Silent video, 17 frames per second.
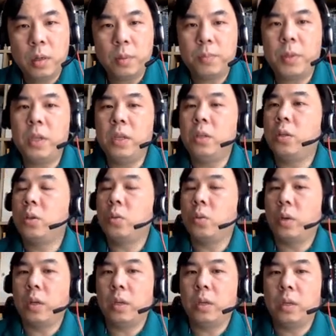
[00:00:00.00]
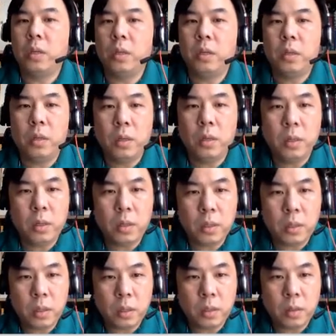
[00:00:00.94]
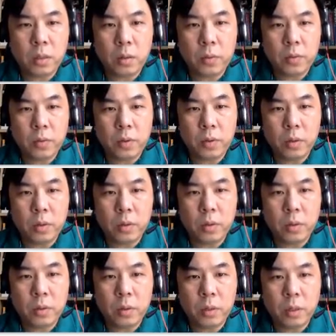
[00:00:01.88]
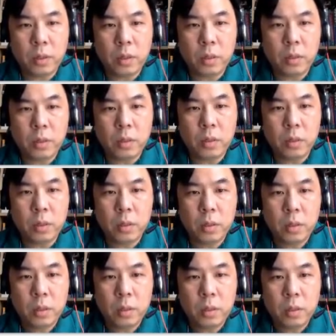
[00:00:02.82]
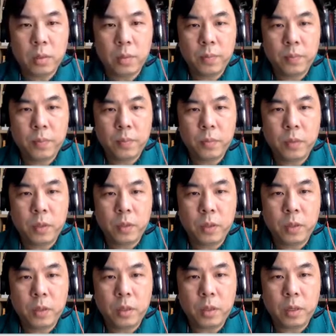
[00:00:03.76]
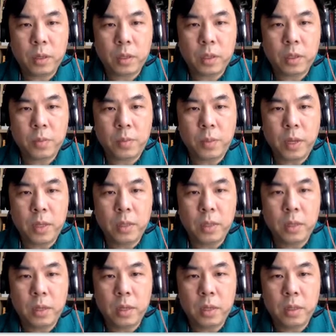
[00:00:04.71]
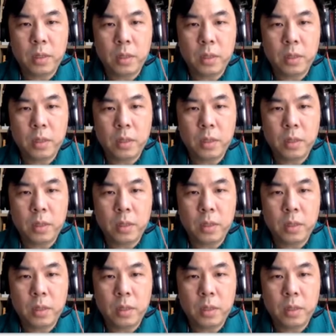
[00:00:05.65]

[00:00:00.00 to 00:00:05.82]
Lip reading: p square here, right? And then of course you can expand that.